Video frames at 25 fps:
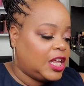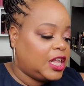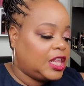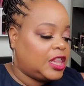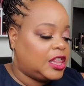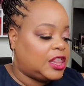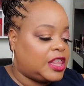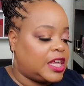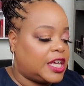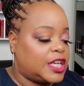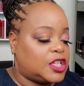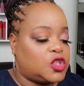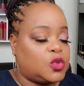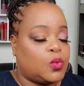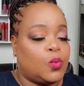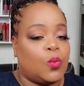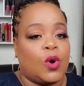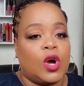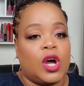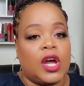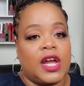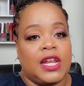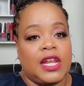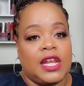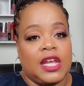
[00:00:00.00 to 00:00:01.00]
This
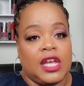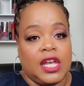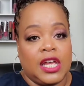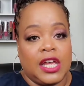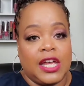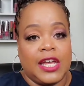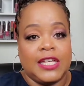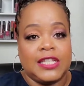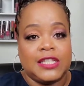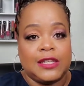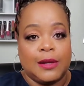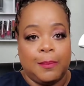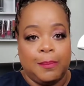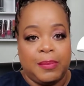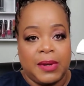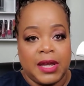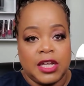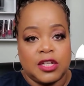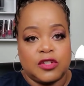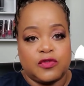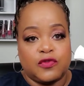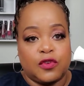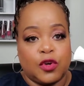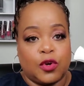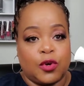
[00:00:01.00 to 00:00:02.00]
one is a
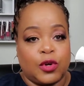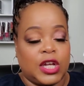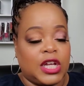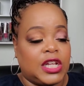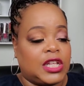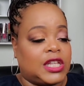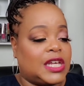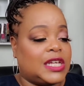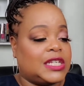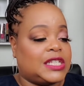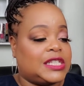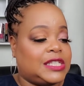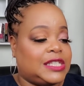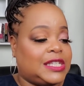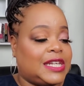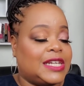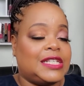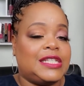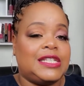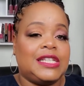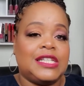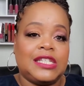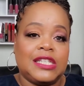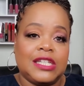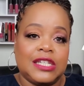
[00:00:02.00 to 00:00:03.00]
beast flirty. This
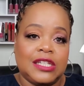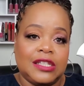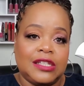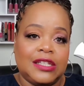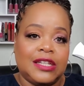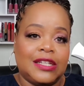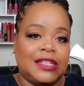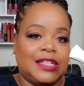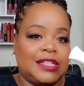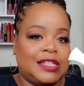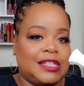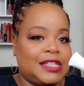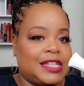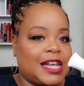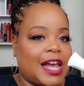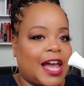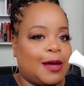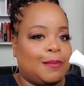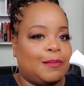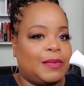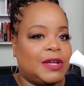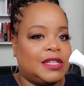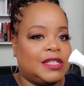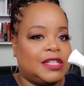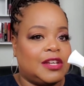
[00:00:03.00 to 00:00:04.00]
is a tad
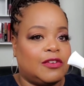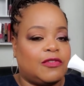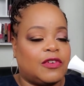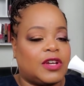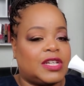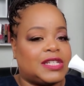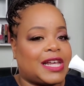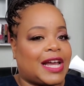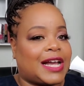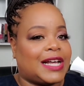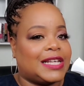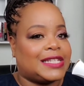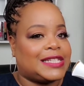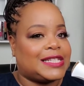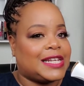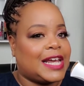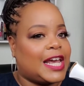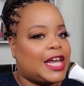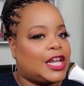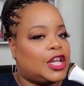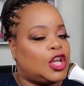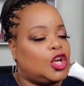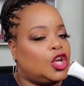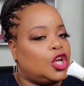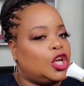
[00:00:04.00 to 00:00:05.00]
bit different because, like I
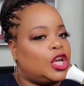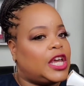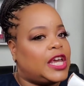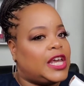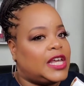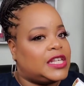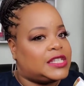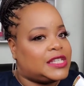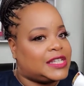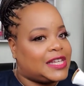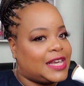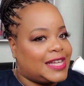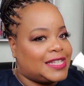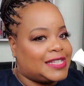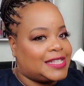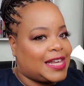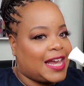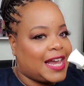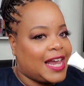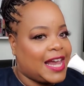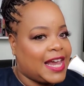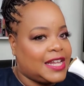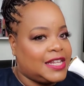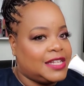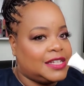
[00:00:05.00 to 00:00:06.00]
said, it's
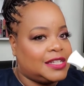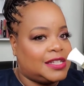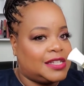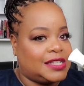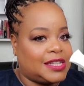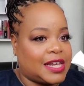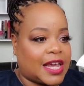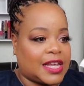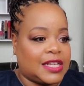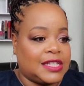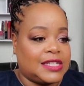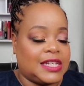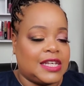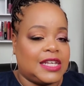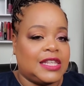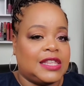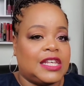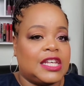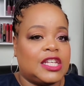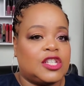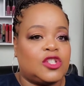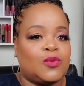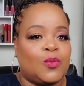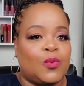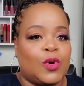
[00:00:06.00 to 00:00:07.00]
hidden sexy.
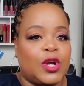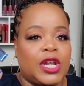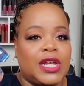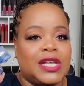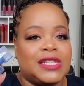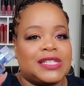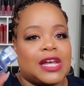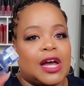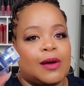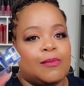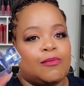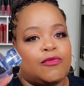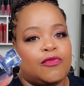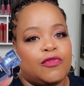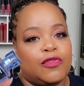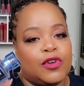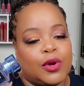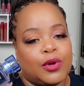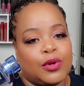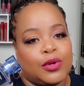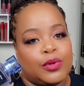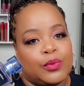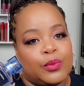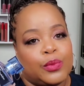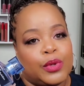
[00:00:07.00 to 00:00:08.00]
This one is, I'm
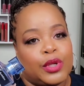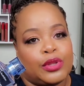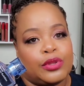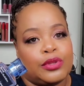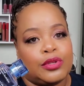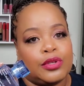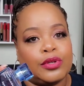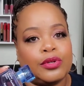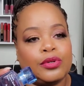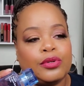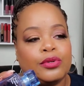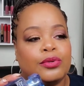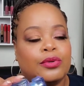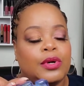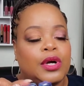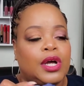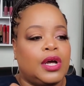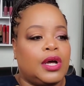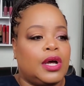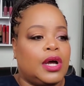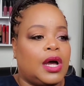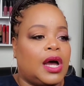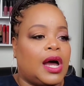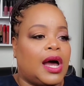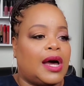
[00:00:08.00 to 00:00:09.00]
flirting with you,
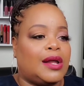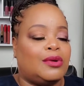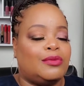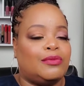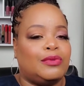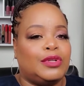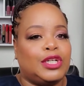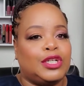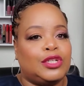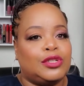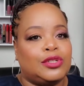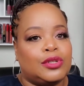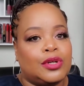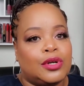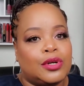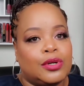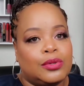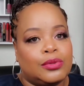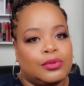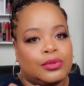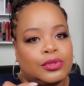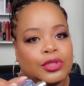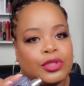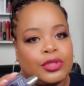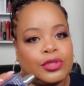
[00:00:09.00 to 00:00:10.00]
I don't really
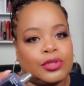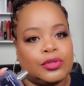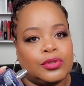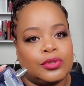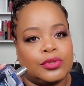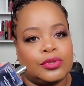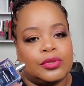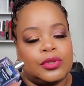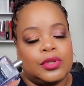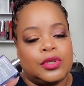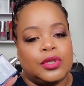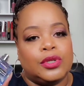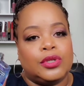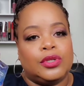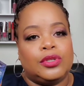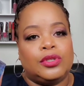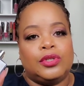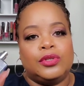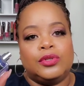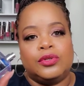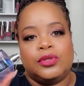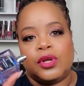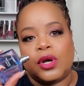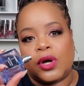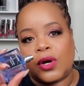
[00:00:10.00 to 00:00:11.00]
know you,
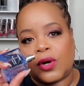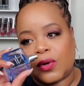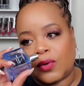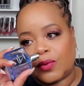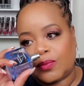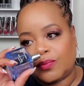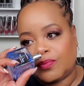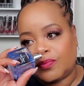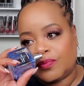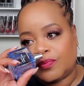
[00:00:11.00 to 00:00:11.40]
you know,